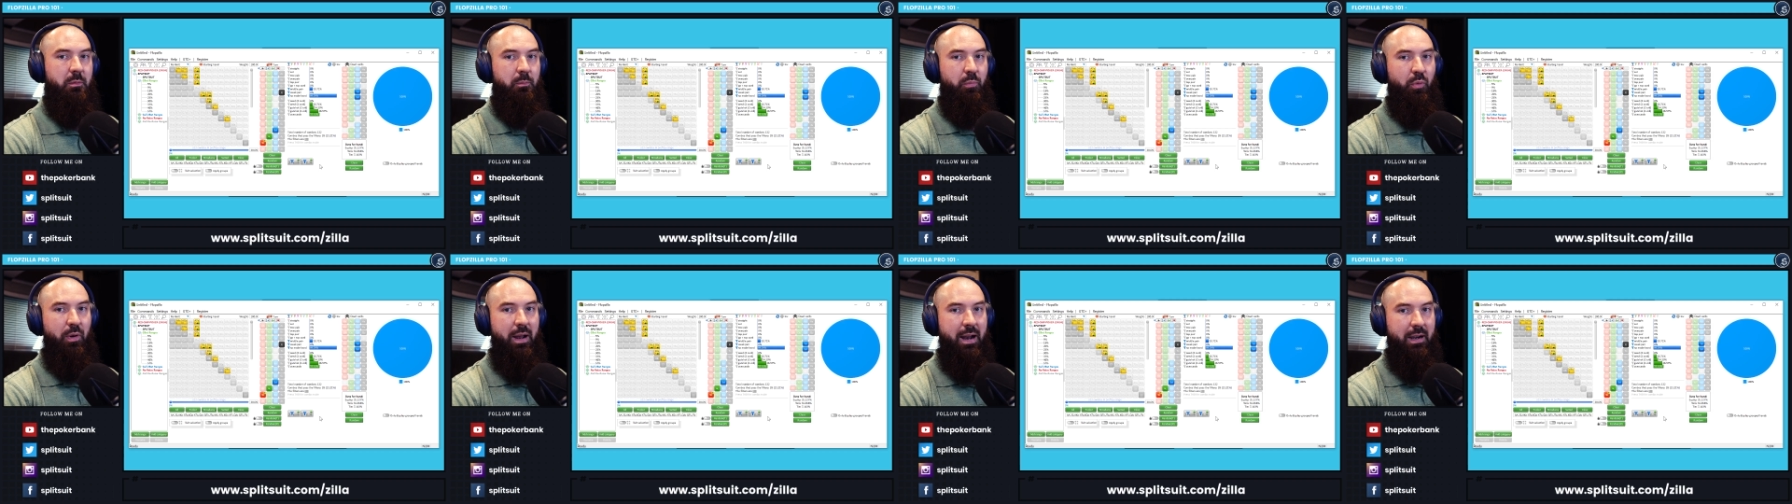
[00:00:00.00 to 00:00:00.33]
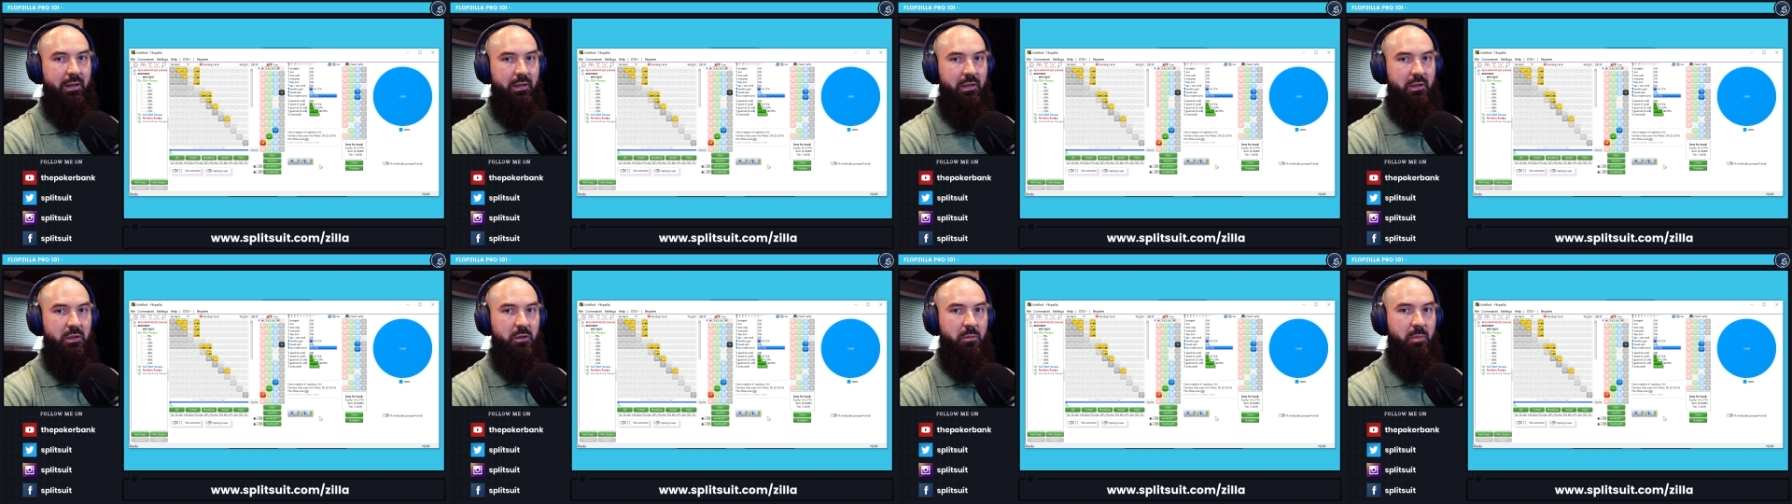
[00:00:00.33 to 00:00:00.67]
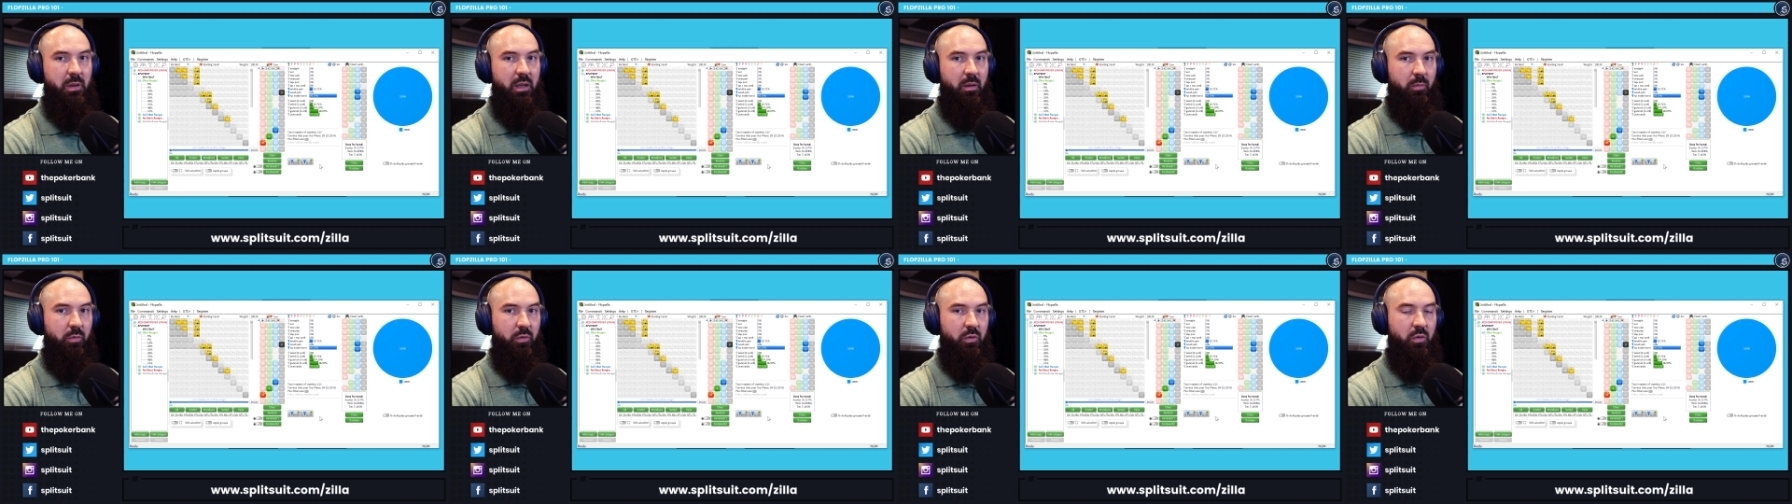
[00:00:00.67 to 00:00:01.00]
practice to
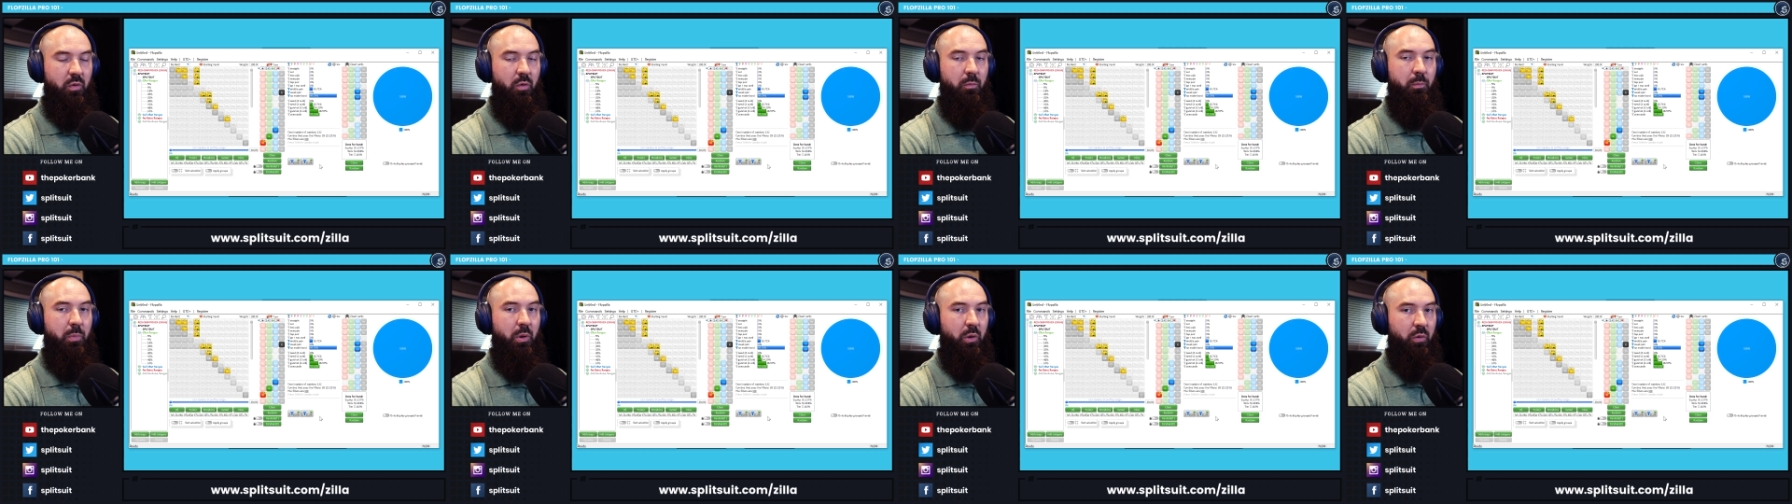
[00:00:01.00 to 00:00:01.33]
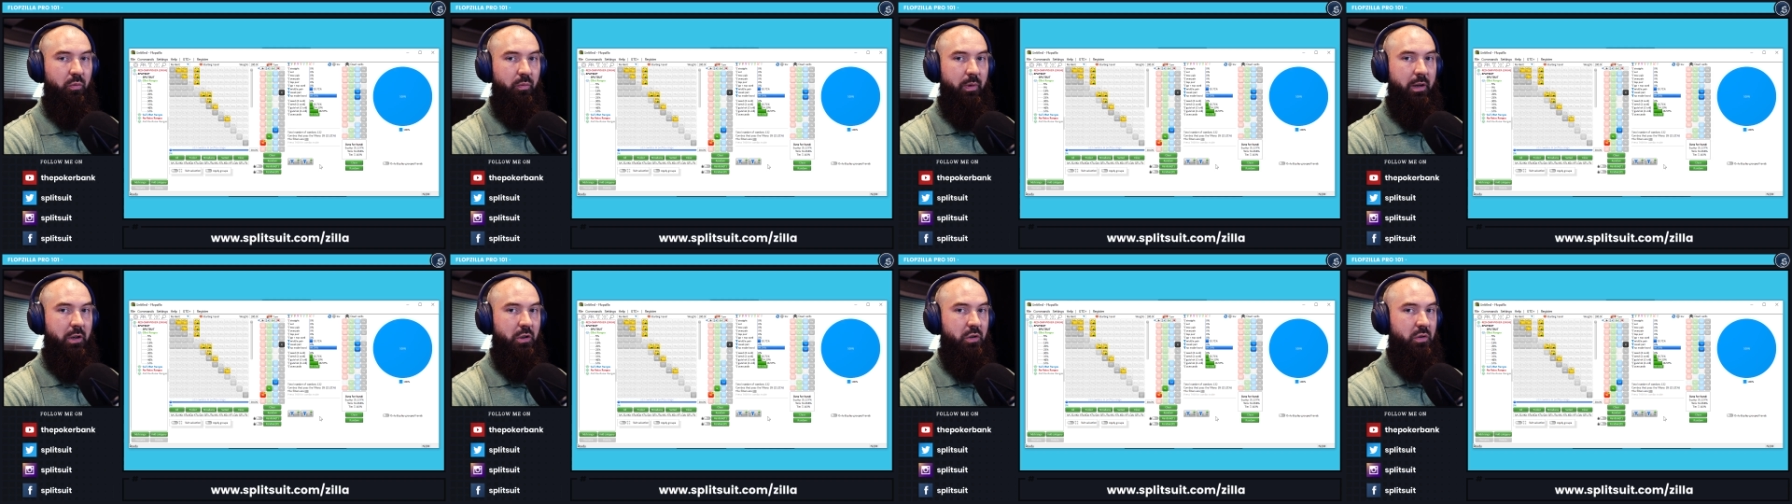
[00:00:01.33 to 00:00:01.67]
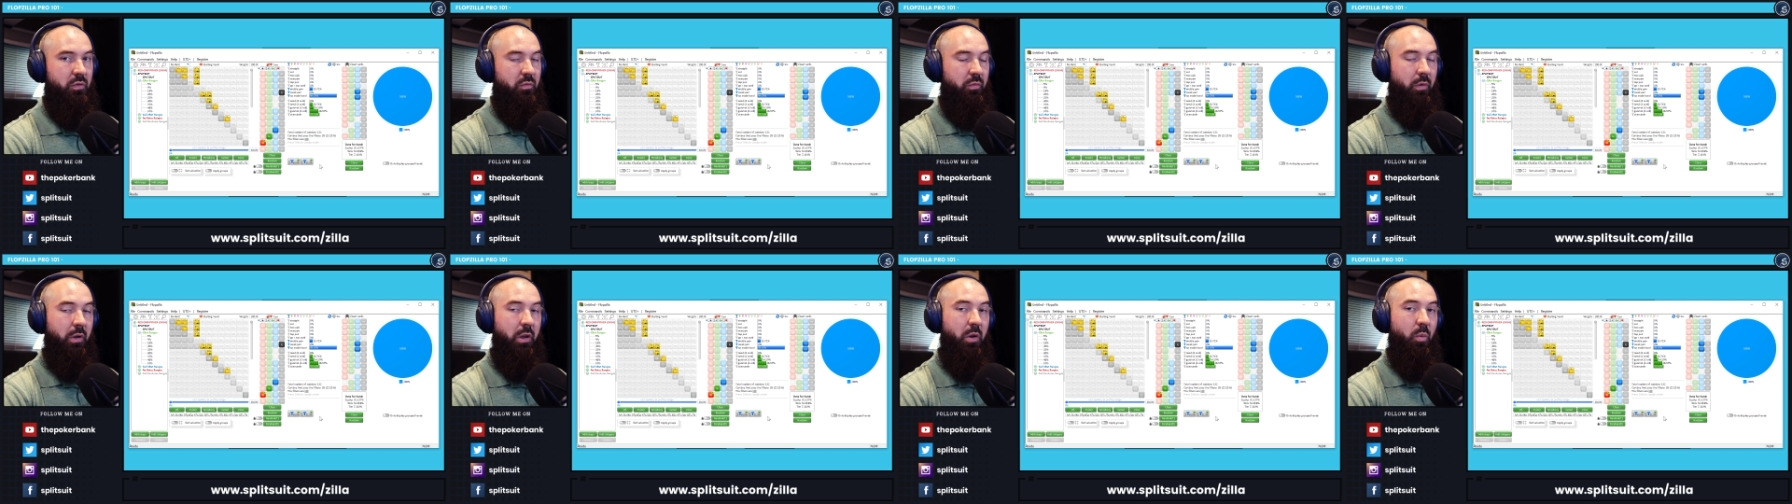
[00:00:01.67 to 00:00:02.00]
be able to build
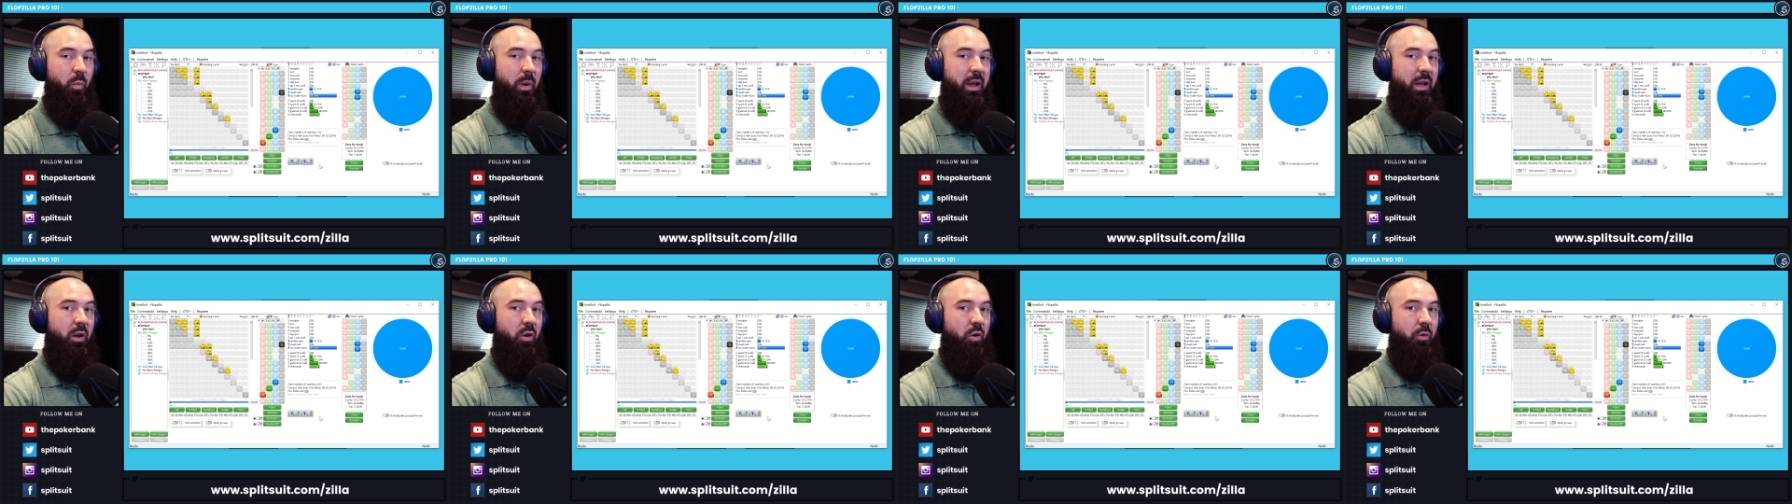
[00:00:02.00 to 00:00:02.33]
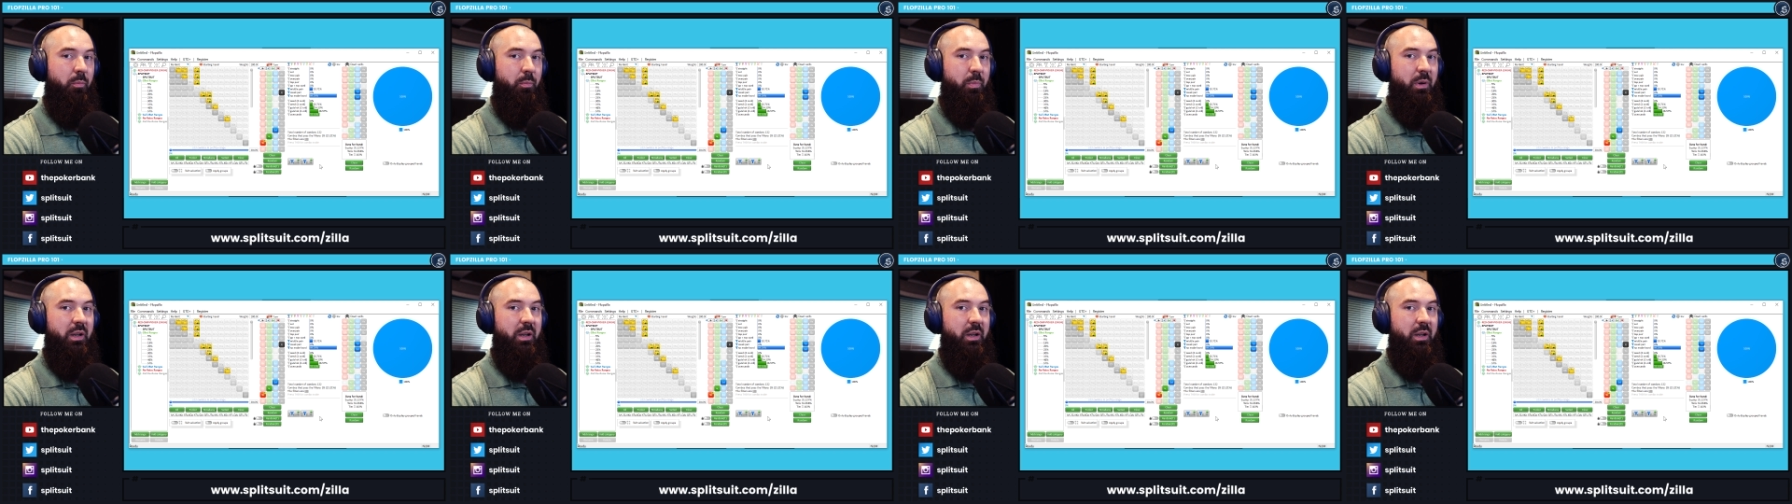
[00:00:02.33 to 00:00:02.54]
ranges really well,